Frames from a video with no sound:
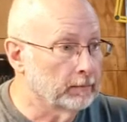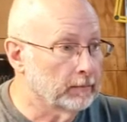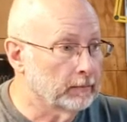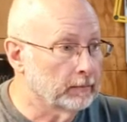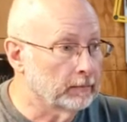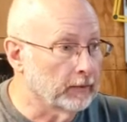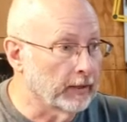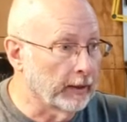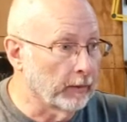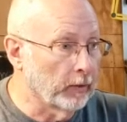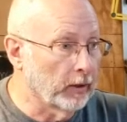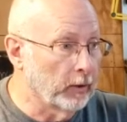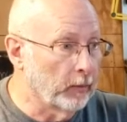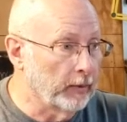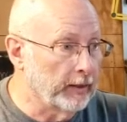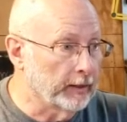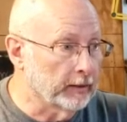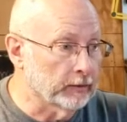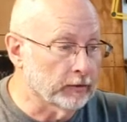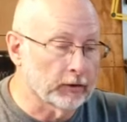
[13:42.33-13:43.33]
That way we
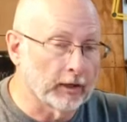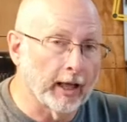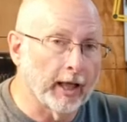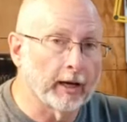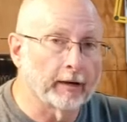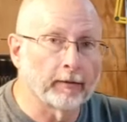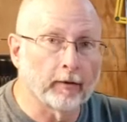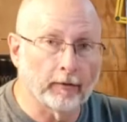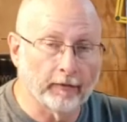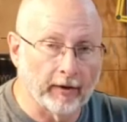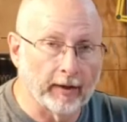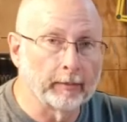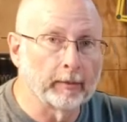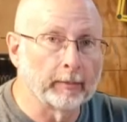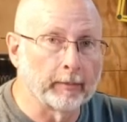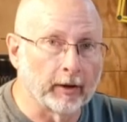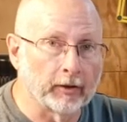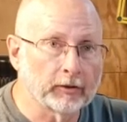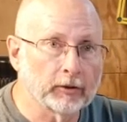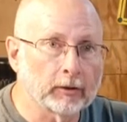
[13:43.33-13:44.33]
can stay out of our family
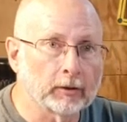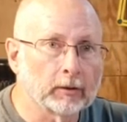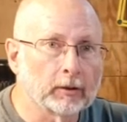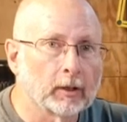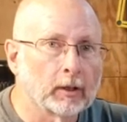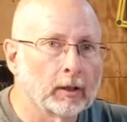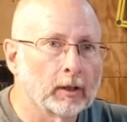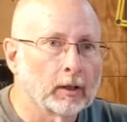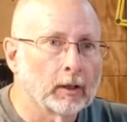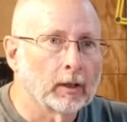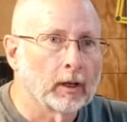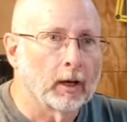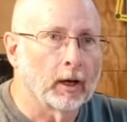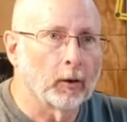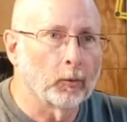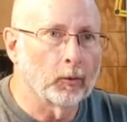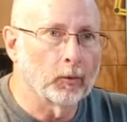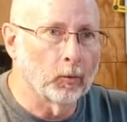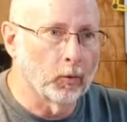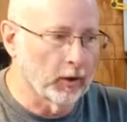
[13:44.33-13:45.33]
budget.
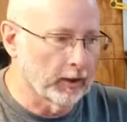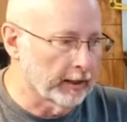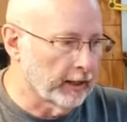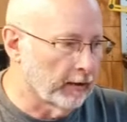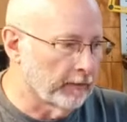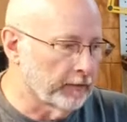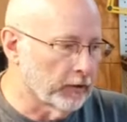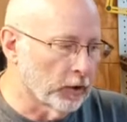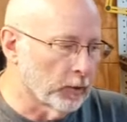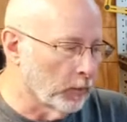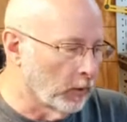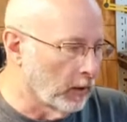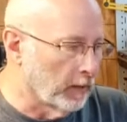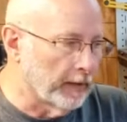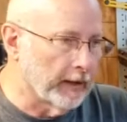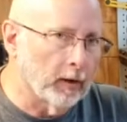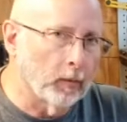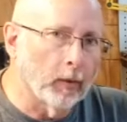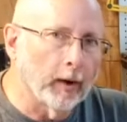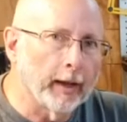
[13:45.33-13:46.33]
We work it out very well
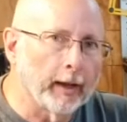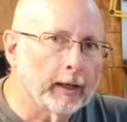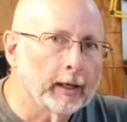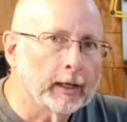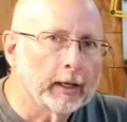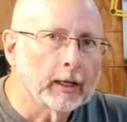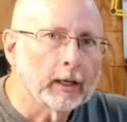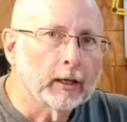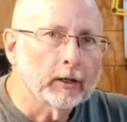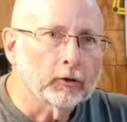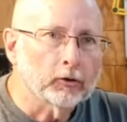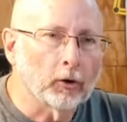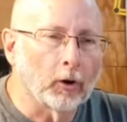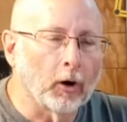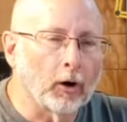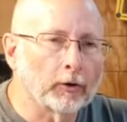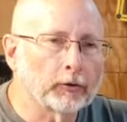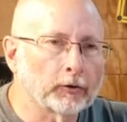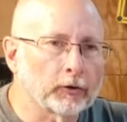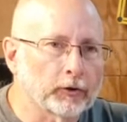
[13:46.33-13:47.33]
that way. So
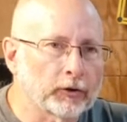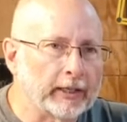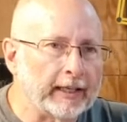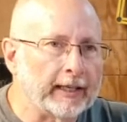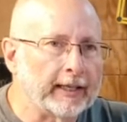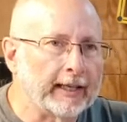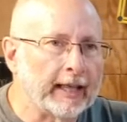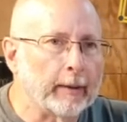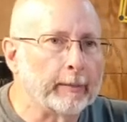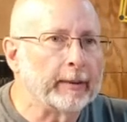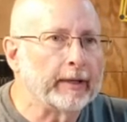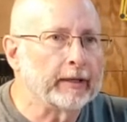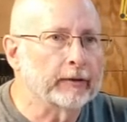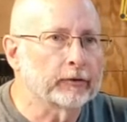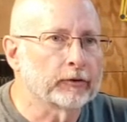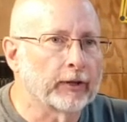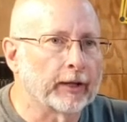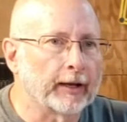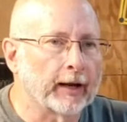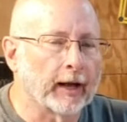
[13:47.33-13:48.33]
understand that means
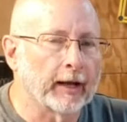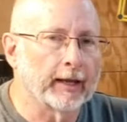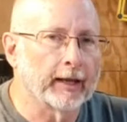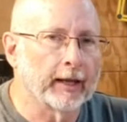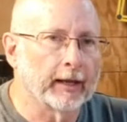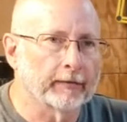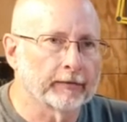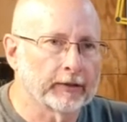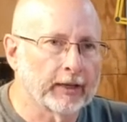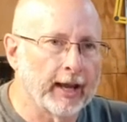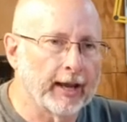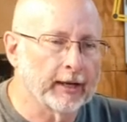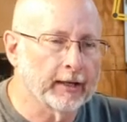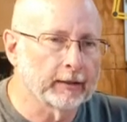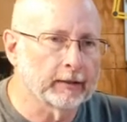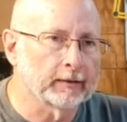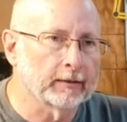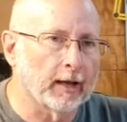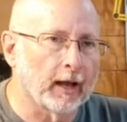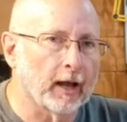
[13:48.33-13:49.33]
that I have taken
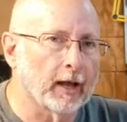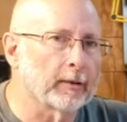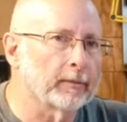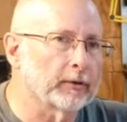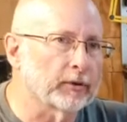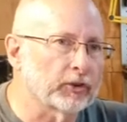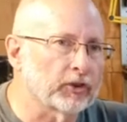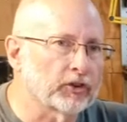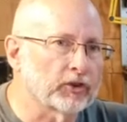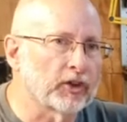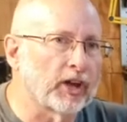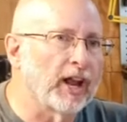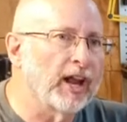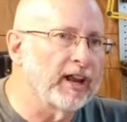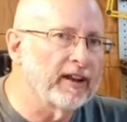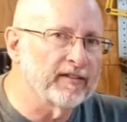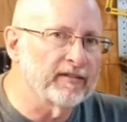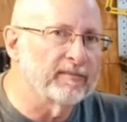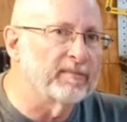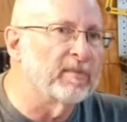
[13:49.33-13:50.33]
time to
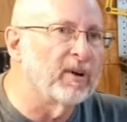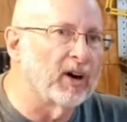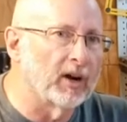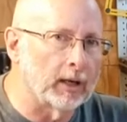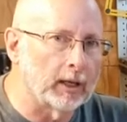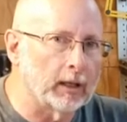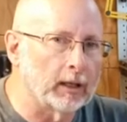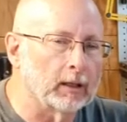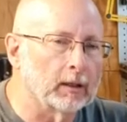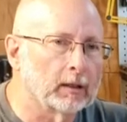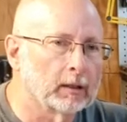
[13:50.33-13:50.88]
save money